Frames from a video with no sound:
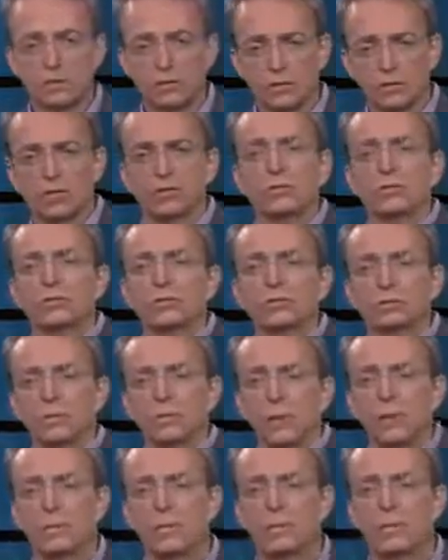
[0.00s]
to the
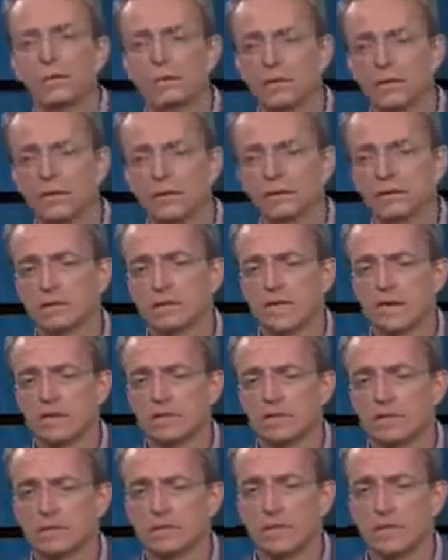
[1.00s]
mobile and desktop
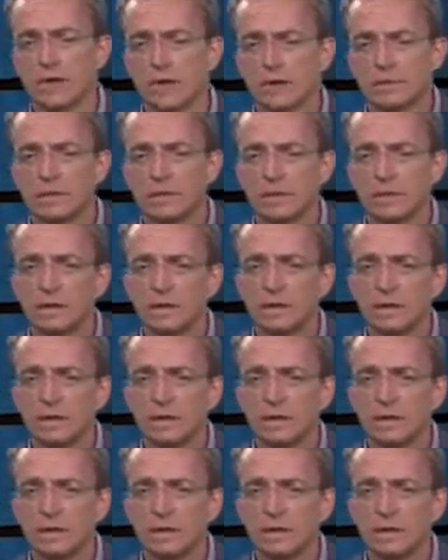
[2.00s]
environment.